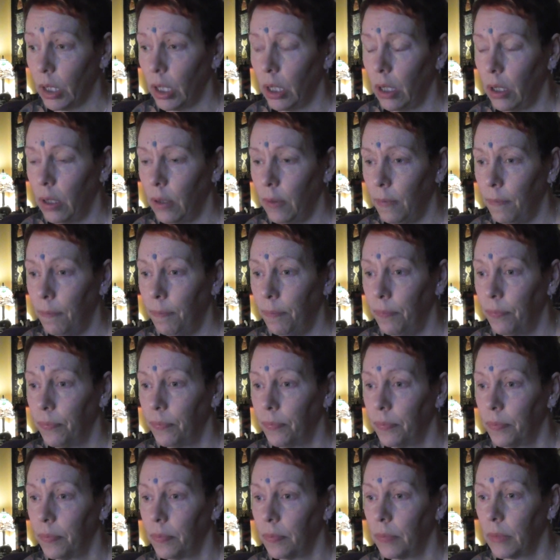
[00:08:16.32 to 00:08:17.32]
Um,
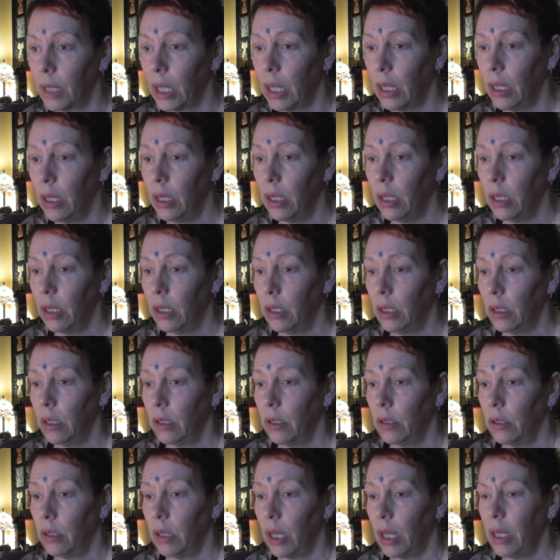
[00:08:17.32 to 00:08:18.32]

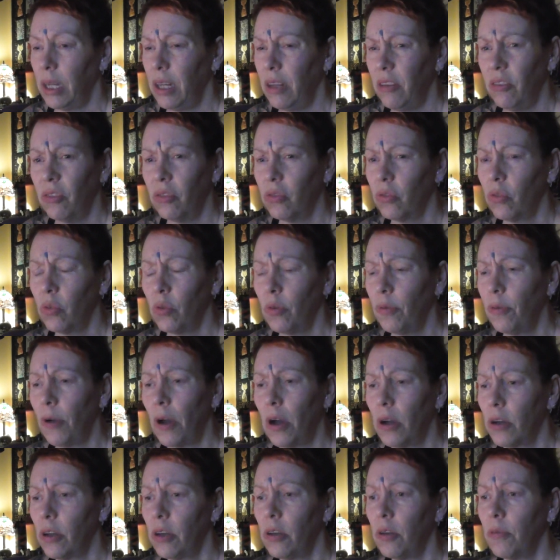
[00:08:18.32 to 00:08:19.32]
and it's sort of
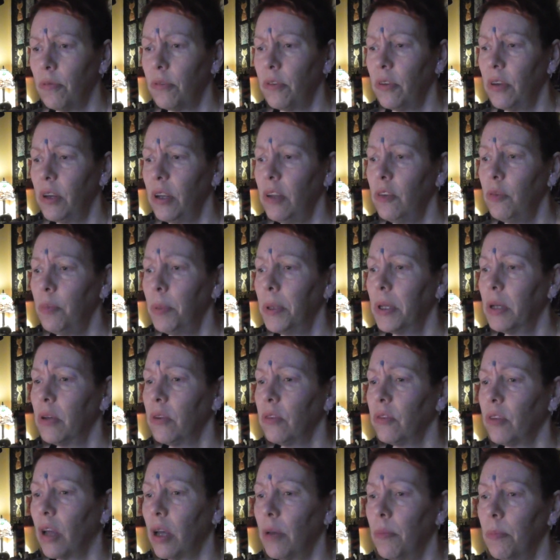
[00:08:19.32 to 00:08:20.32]
hard enough as it is
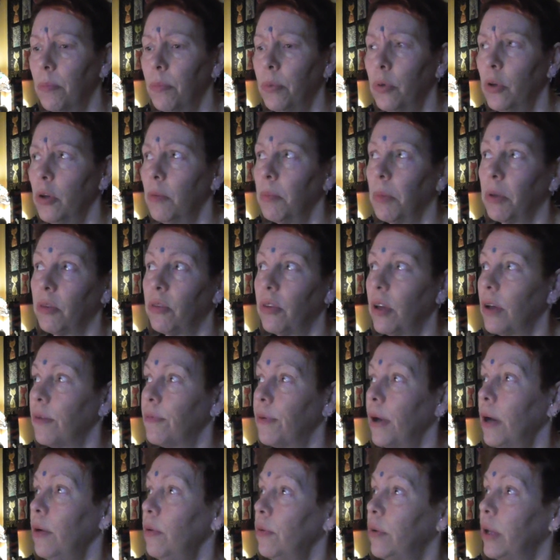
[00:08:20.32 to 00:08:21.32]
because I'm putting
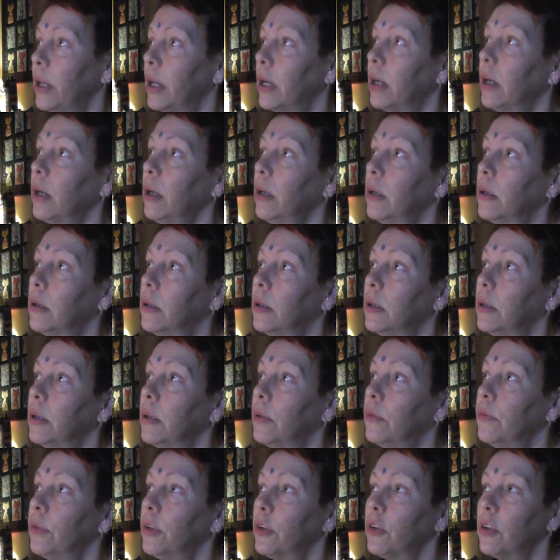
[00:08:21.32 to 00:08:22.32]
myself out there,
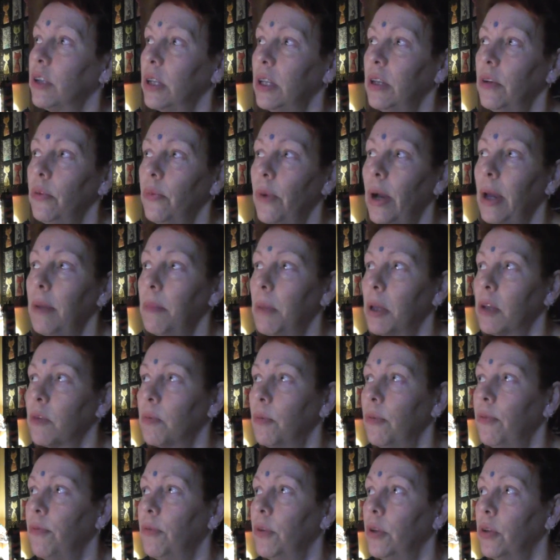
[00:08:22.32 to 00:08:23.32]
which in a way
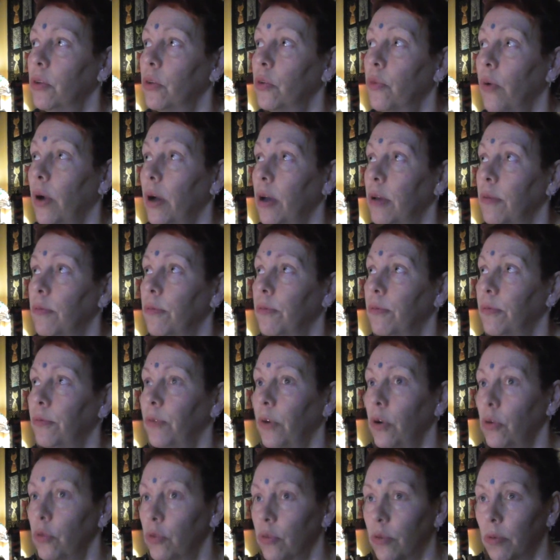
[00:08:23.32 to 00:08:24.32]
makes me feel quite
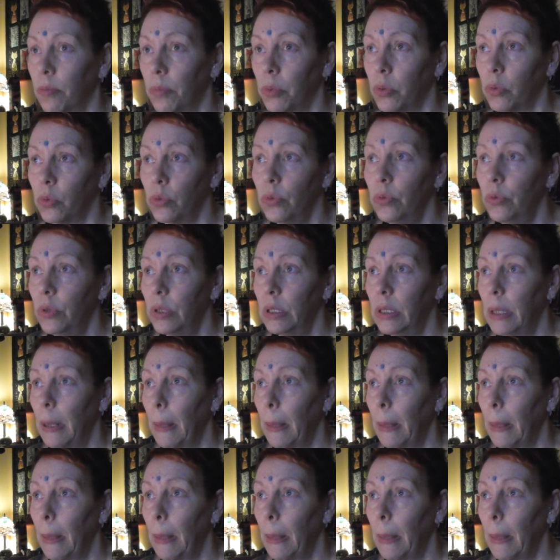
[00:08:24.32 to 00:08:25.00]
vulnerable.